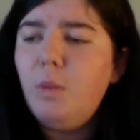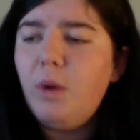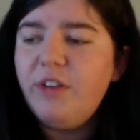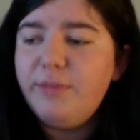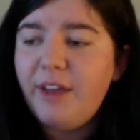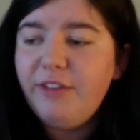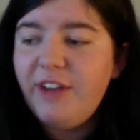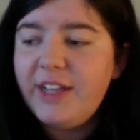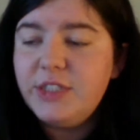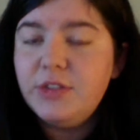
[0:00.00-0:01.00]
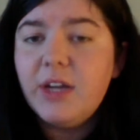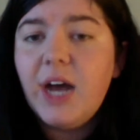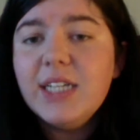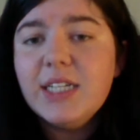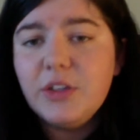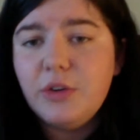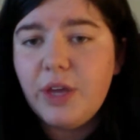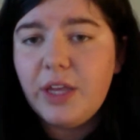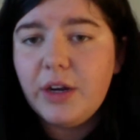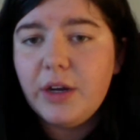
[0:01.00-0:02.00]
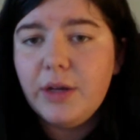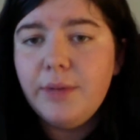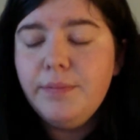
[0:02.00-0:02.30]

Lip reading: one of my friends who's a content creator,